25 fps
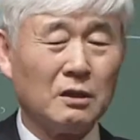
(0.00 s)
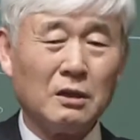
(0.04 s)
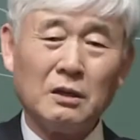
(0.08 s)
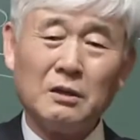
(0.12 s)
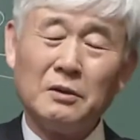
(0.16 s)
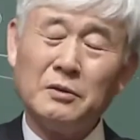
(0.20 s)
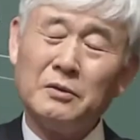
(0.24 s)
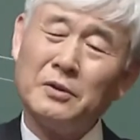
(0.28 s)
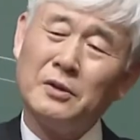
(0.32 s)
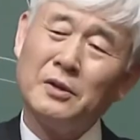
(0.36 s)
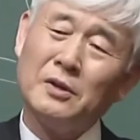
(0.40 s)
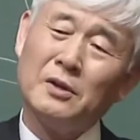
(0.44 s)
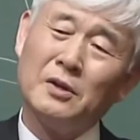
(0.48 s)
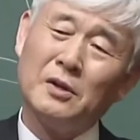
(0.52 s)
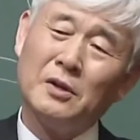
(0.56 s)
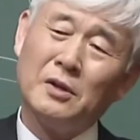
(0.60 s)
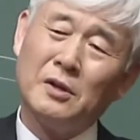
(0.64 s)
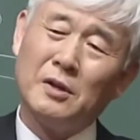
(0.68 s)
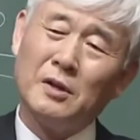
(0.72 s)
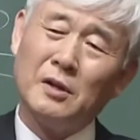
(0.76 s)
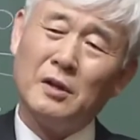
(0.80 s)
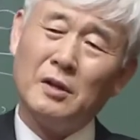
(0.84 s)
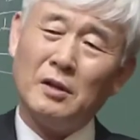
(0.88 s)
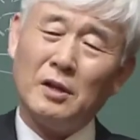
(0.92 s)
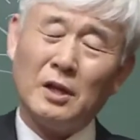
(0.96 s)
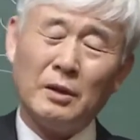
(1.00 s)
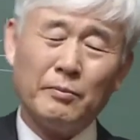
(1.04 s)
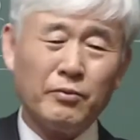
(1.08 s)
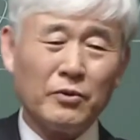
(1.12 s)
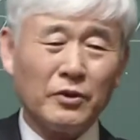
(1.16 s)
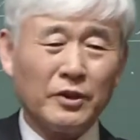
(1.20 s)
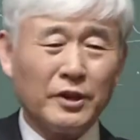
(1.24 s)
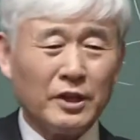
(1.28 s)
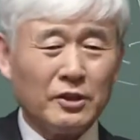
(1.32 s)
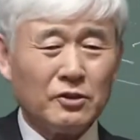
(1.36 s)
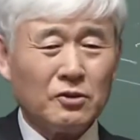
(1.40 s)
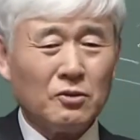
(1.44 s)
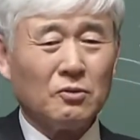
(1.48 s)
differences.
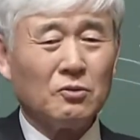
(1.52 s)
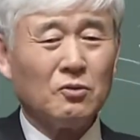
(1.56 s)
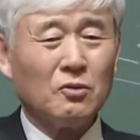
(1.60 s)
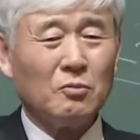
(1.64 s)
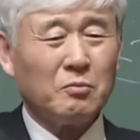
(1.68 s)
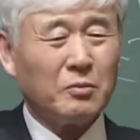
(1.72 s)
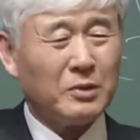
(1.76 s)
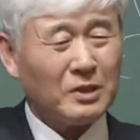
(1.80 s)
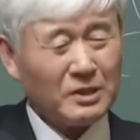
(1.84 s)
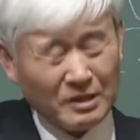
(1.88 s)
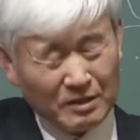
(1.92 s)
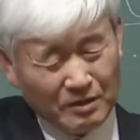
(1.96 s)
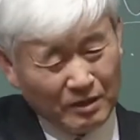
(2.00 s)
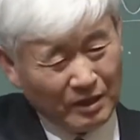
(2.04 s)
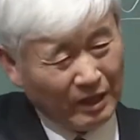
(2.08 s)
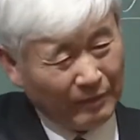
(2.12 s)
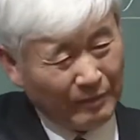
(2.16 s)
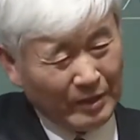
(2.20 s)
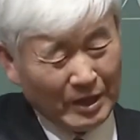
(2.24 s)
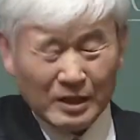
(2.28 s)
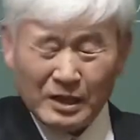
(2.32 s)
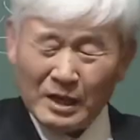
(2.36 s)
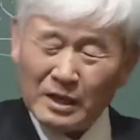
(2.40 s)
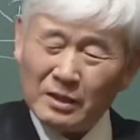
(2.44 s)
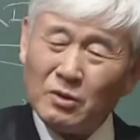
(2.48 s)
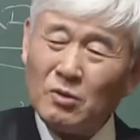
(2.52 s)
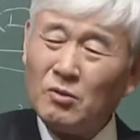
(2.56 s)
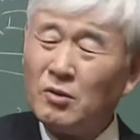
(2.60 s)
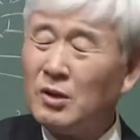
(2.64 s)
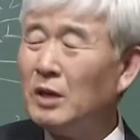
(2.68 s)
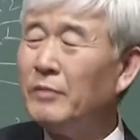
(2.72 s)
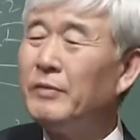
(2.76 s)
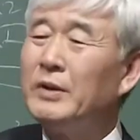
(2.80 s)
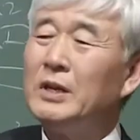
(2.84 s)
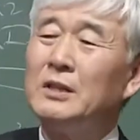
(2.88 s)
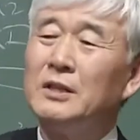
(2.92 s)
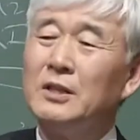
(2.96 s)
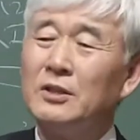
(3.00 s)
Even the applications have become
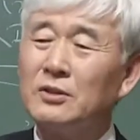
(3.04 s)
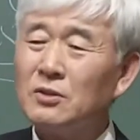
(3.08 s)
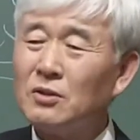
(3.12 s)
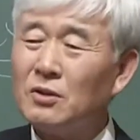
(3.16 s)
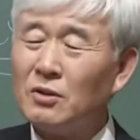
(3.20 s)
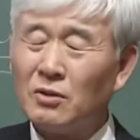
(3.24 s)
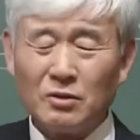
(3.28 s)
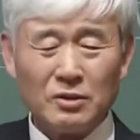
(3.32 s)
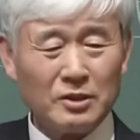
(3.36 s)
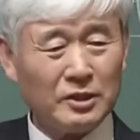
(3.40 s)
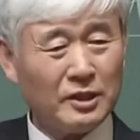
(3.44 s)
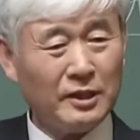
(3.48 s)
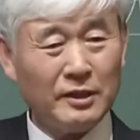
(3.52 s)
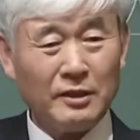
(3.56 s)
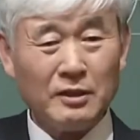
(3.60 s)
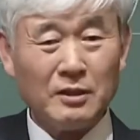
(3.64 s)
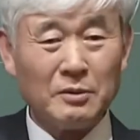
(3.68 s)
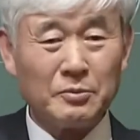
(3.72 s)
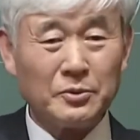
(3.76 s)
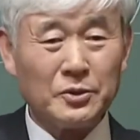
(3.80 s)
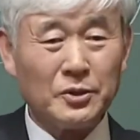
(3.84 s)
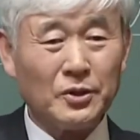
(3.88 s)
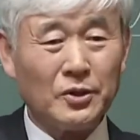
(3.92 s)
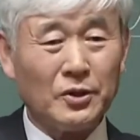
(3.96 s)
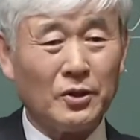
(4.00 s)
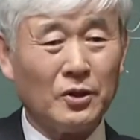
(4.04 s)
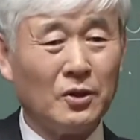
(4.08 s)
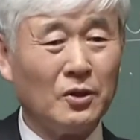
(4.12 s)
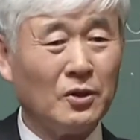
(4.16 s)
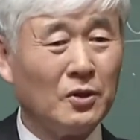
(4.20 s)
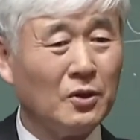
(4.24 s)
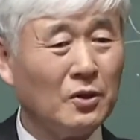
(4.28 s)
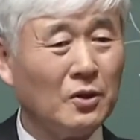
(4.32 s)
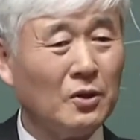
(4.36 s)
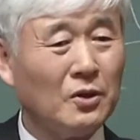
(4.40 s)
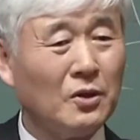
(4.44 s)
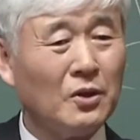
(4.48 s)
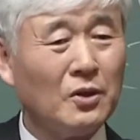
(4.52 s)
so similar due to their
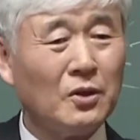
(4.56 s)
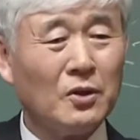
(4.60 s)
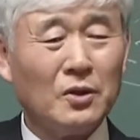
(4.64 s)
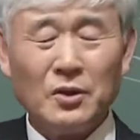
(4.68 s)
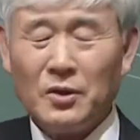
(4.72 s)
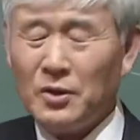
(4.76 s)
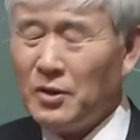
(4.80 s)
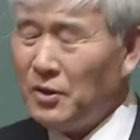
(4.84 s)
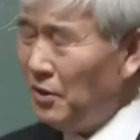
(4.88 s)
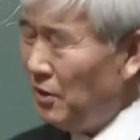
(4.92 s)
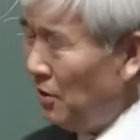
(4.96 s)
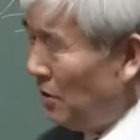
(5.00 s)
development.